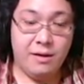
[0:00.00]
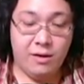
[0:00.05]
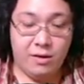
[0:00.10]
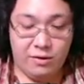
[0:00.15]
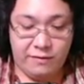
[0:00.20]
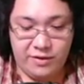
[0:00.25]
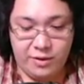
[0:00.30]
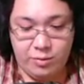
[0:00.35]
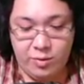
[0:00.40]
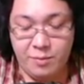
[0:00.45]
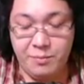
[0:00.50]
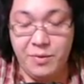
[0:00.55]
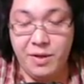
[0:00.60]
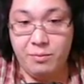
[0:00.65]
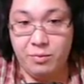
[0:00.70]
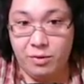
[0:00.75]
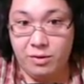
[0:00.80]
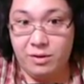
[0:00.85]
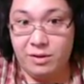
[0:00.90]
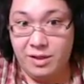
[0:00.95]
Or if some
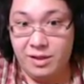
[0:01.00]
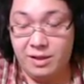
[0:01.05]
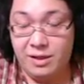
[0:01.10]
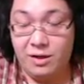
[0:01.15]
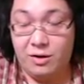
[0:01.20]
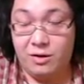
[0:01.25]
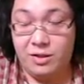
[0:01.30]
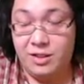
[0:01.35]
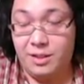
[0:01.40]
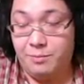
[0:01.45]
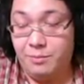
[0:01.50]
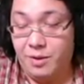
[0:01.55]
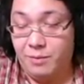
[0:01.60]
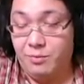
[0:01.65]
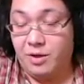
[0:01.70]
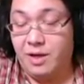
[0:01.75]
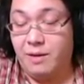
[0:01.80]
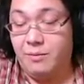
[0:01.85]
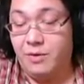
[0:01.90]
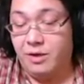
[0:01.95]
people
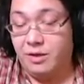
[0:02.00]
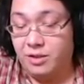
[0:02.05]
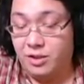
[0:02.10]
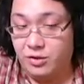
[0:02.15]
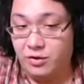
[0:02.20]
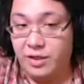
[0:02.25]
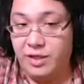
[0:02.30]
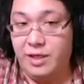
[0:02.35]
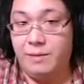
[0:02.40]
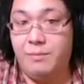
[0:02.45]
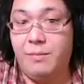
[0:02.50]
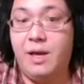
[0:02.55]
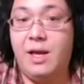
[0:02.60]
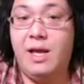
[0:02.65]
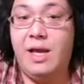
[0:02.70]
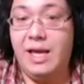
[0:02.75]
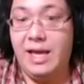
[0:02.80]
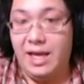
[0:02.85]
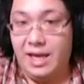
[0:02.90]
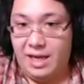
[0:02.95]
come to your stream
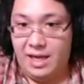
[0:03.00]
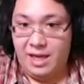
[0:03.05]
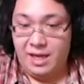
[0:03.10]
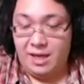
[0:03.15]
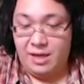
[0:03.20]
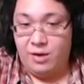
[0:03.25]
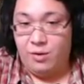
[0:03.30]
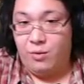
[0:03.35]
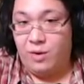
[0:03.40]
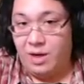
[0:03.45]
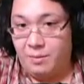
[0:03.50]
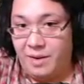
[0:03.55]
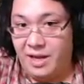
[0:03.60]
and you want to